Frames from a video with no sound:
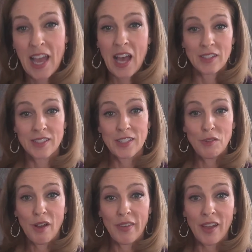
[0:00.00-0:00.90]
I'll see you
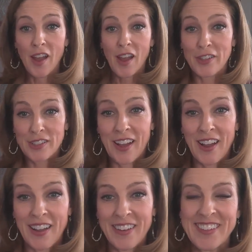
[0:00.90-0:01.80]
on the other
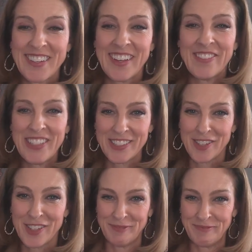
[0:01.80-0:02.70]
side of Easter.